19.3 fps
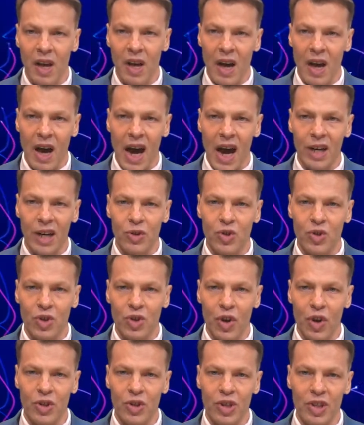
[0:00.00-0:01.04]

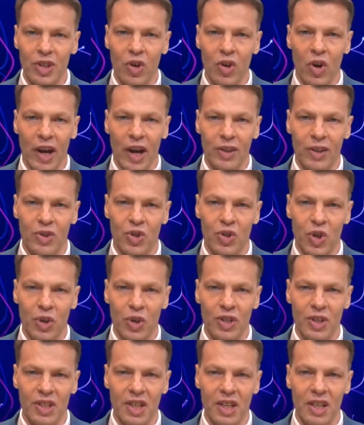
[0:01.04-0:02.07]
uncertain or
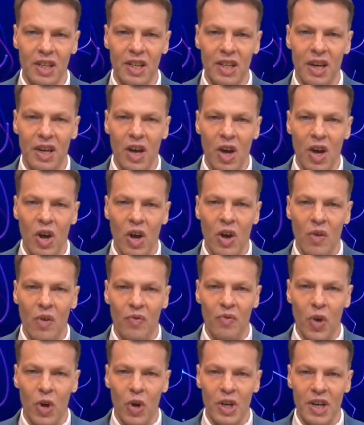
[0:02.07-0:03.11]
uncertainty,
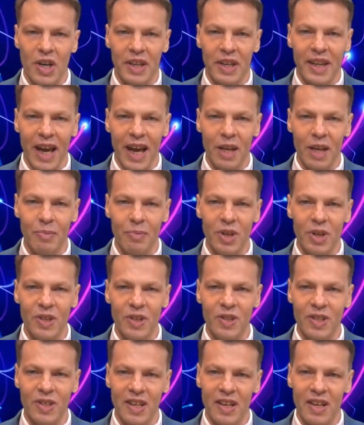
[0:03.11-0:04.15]
vernier calipers,